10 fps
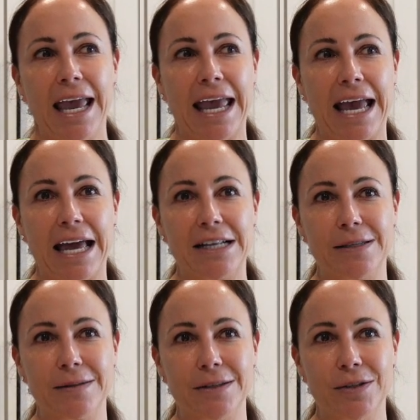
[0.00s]
and
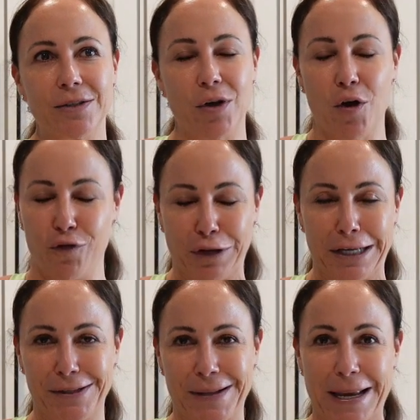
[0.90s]

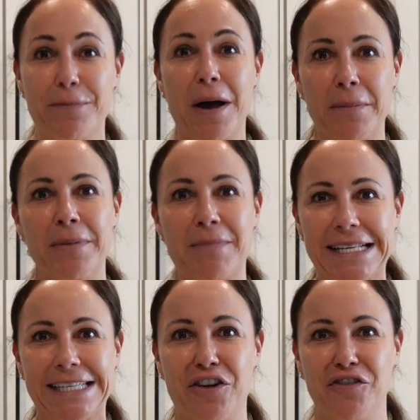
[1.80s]
hopefully like pump
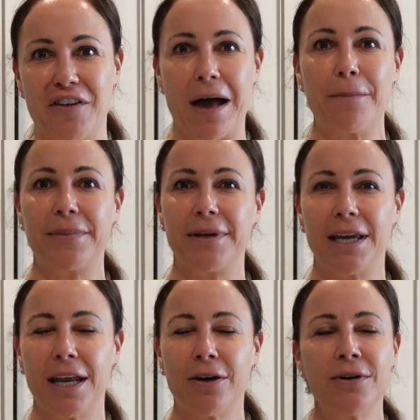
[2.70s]
myself up,
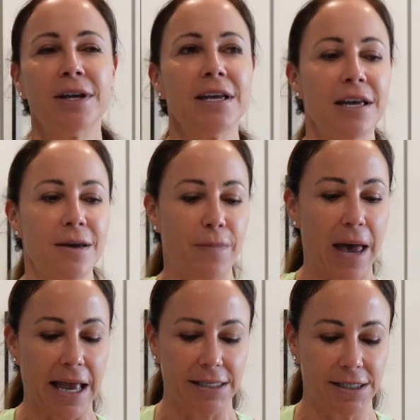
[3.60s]
you know?
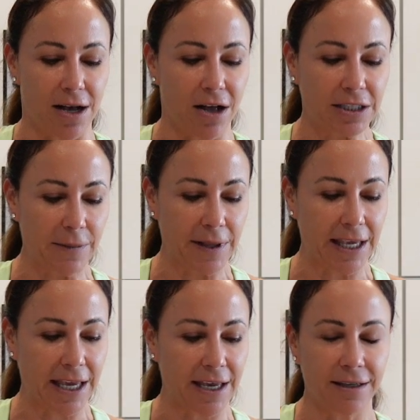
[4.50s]
But
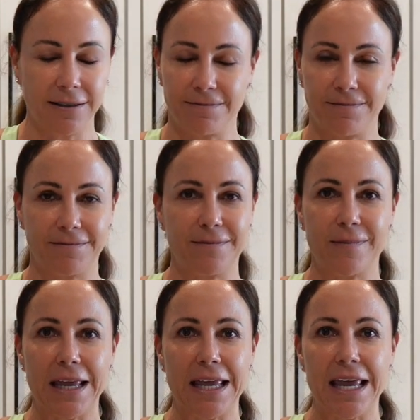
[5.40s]
ultimately,
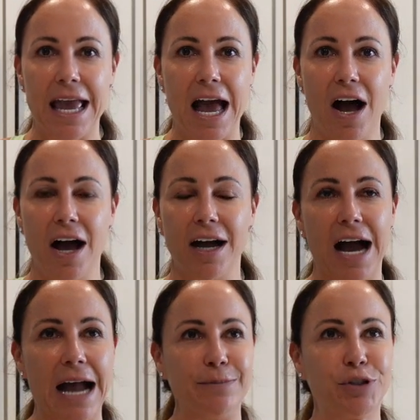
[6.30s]

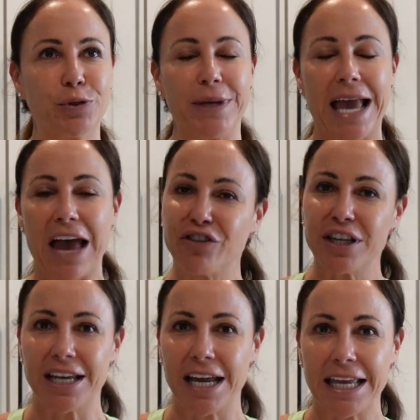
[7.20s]
I'm doing
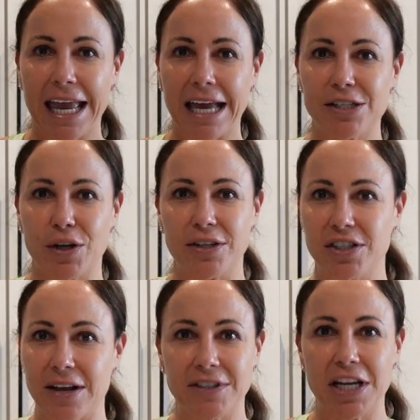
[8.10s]
everything I can. So I
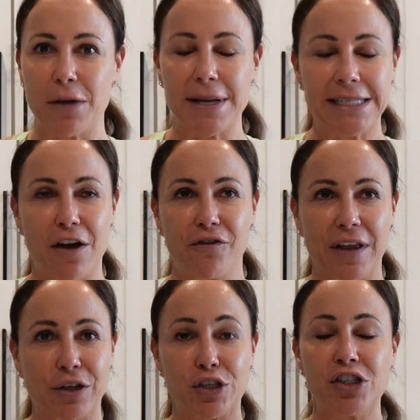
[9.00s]
just have to tell myself
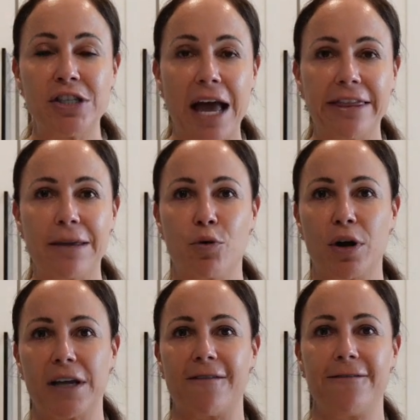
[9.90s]
like there's nothing more
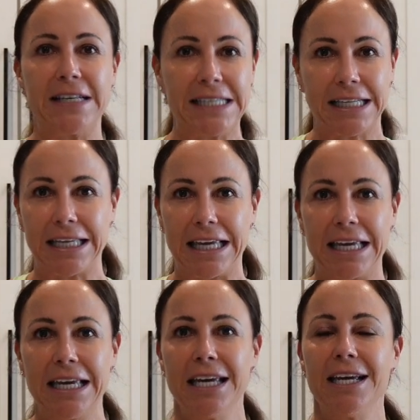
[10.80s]
I can
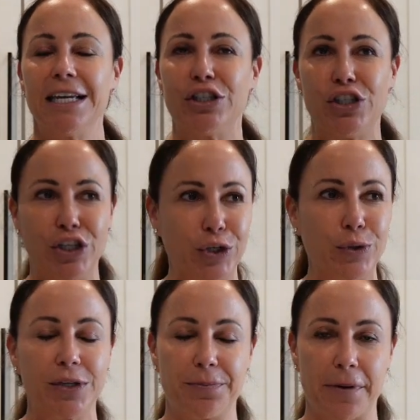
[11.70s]
physically
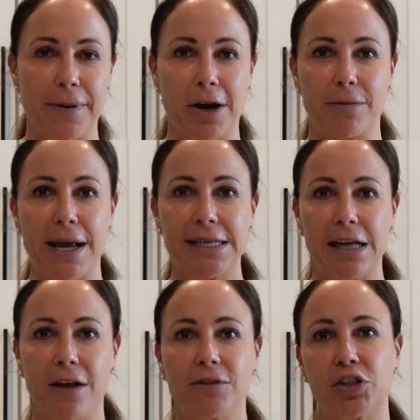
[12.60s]
do to prepare
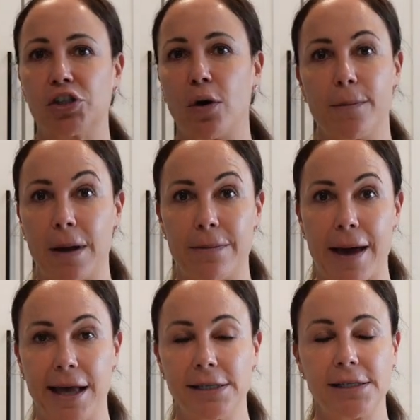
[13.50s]
myself to show up my
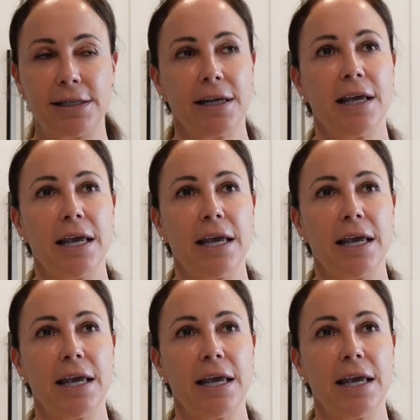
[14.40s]
best